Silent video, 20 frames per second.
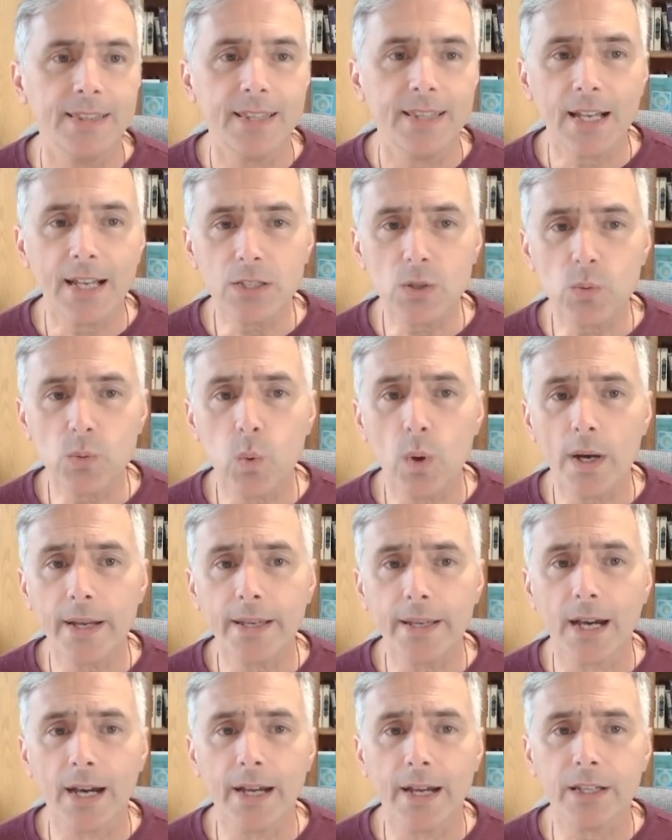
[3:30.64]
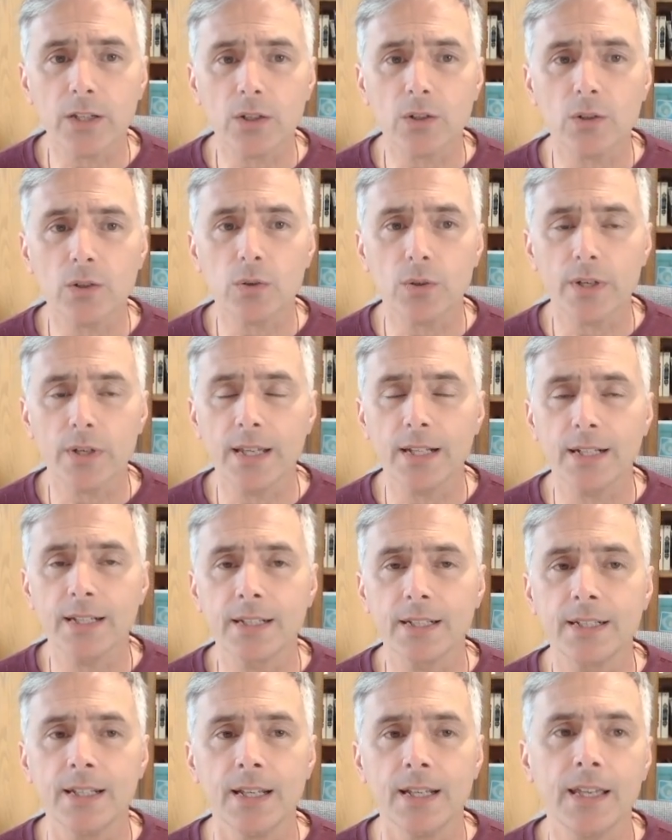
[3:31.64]
That's why I
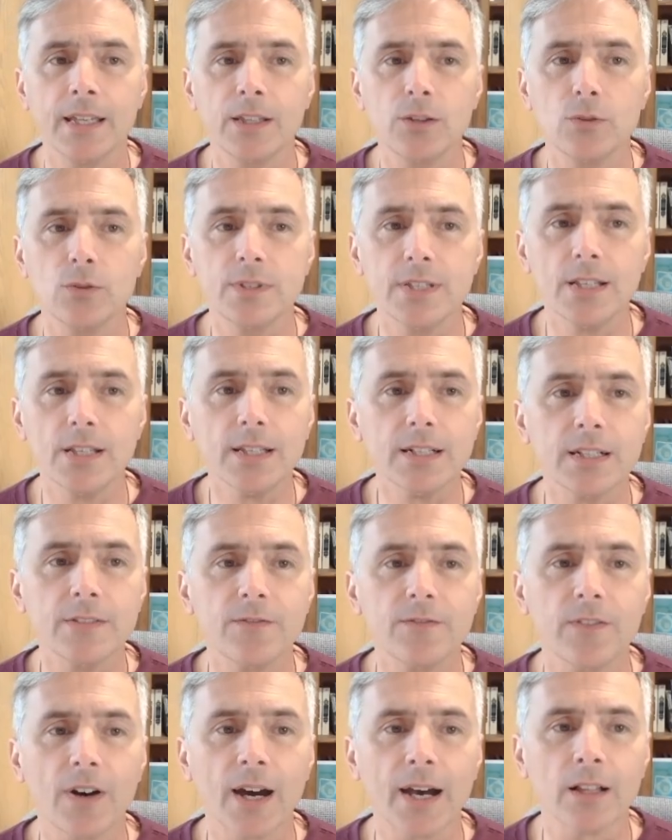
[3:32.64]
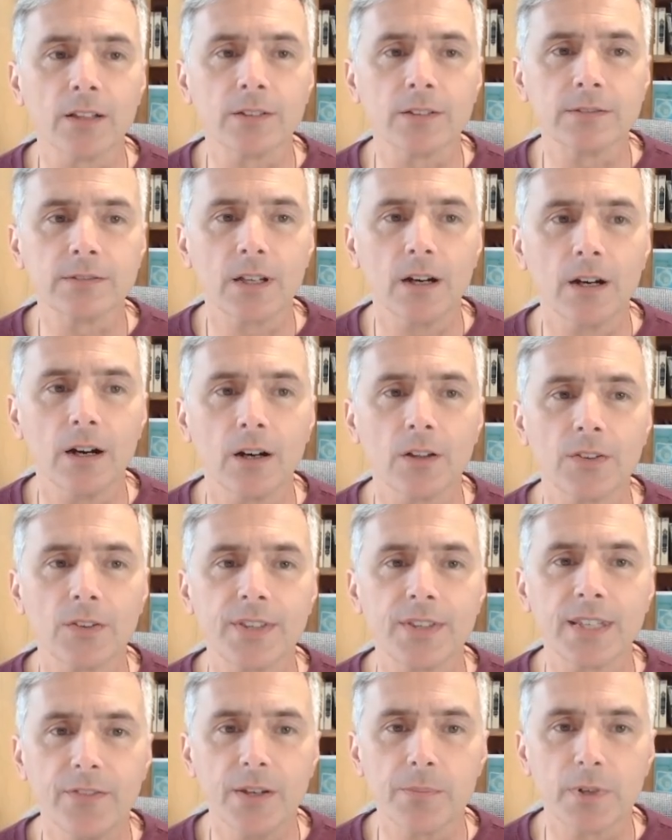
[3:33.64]
created a utility file called
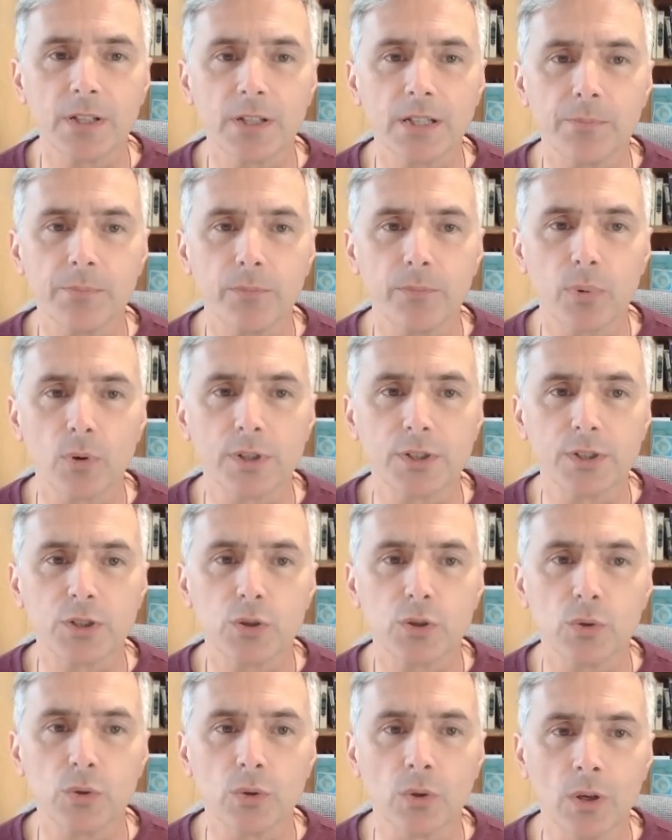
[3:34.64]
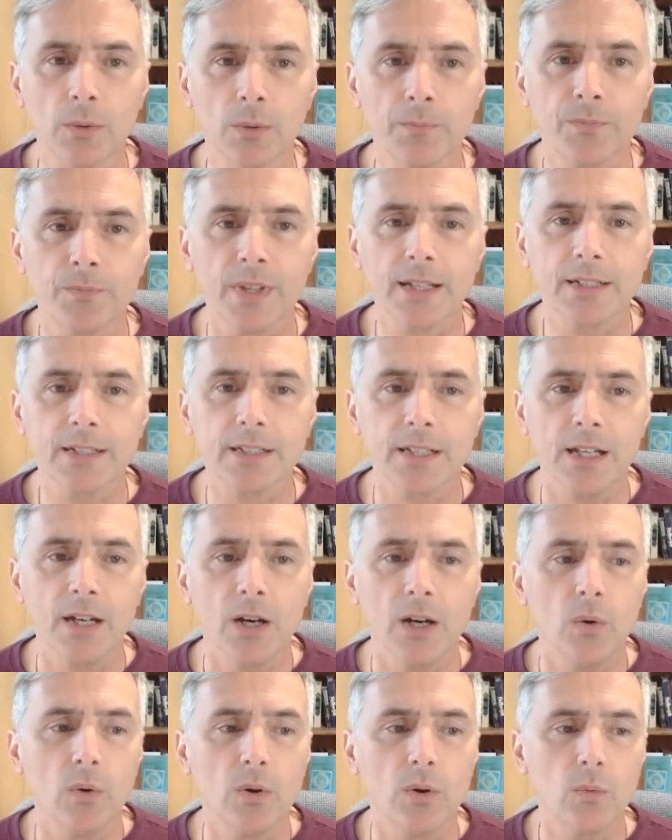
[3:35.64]
FM Clipboard Tool. And
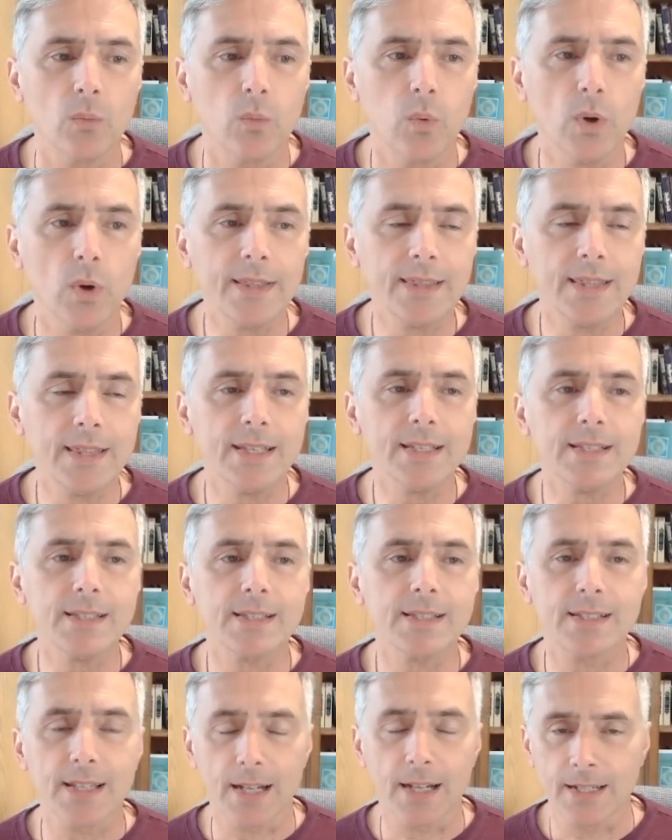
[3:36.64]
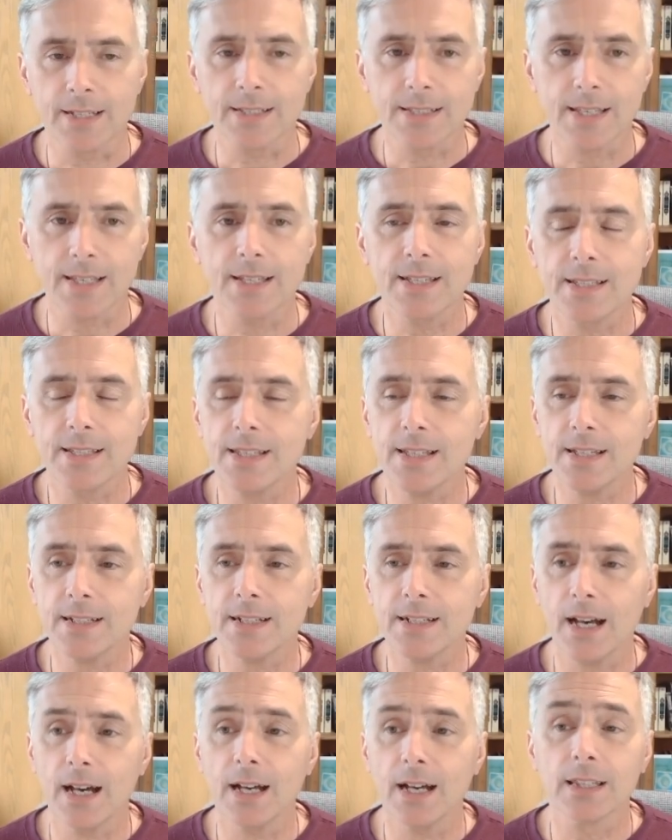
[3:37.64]
what this does is
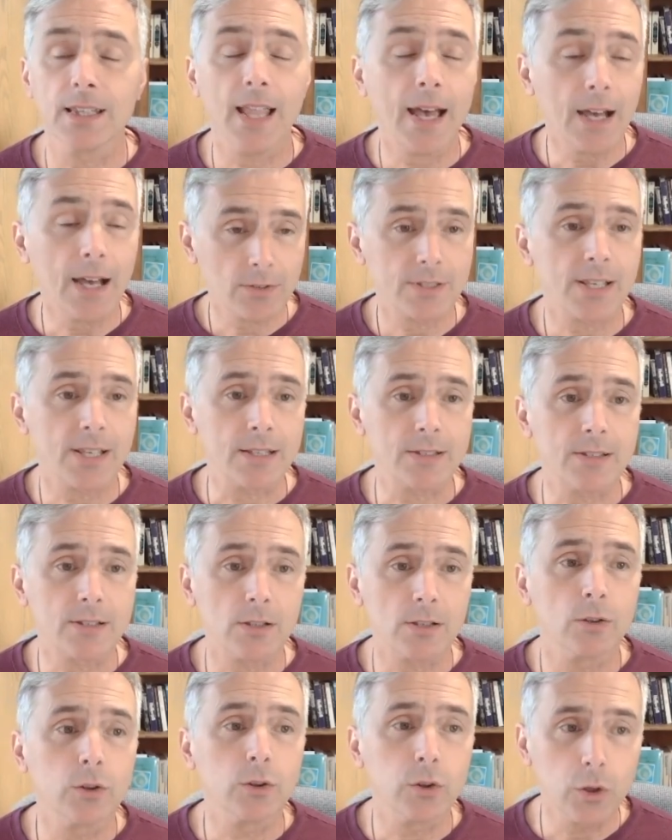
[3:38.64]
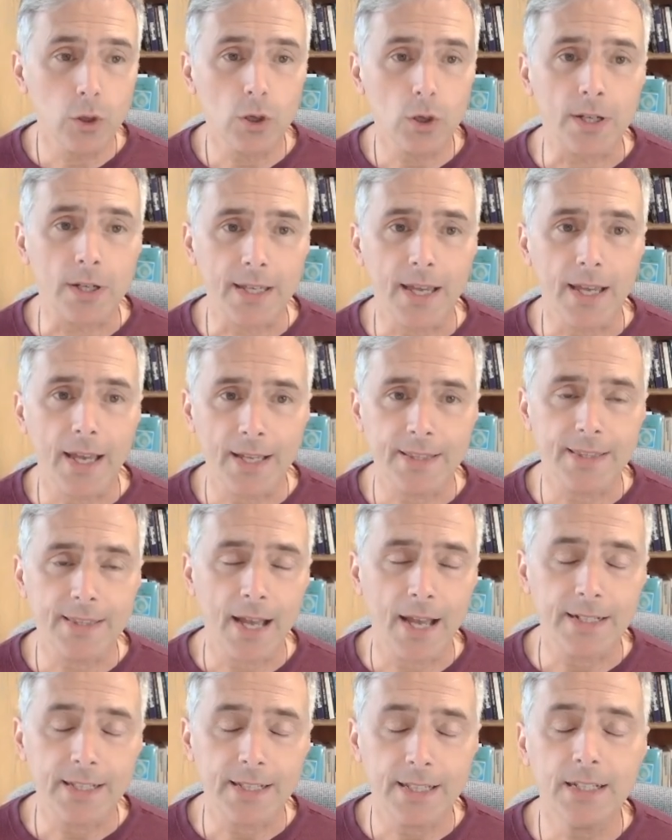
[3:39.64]
it allows us to look at
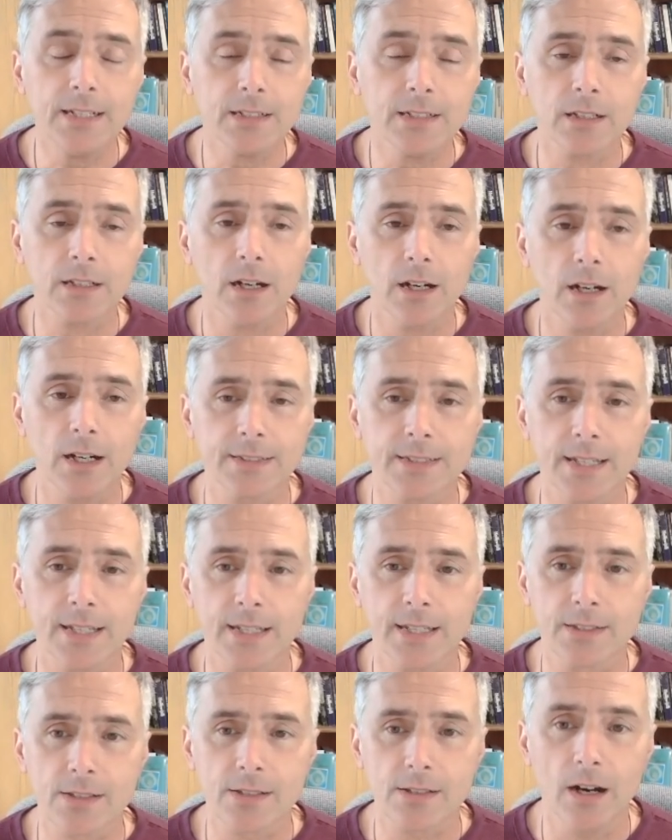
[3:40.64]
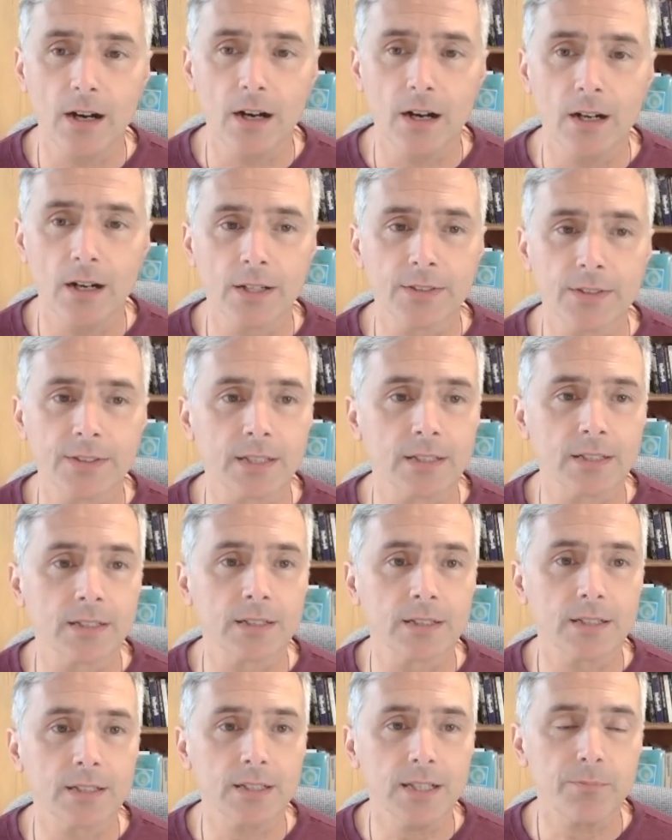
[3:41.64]
that hidden contents on
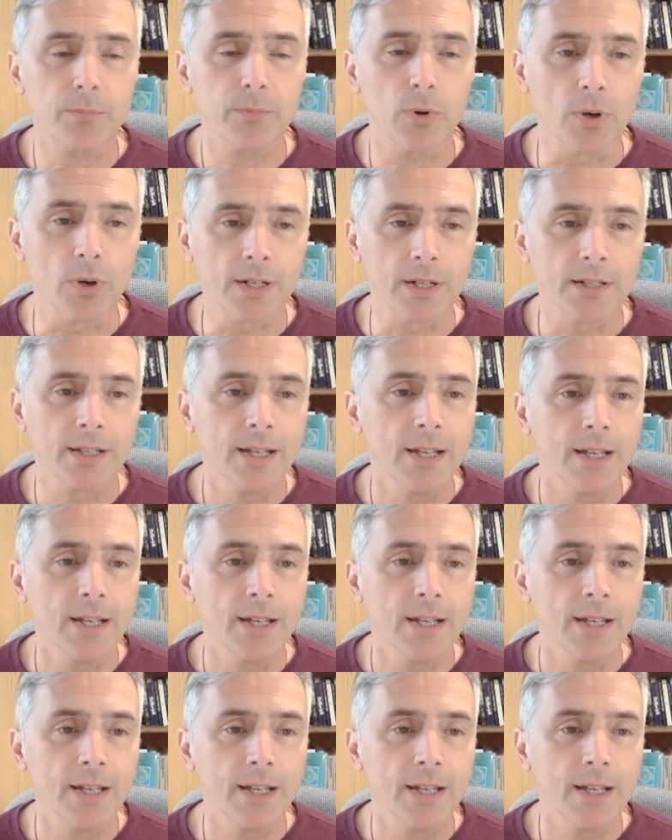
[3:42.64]
the clipboard.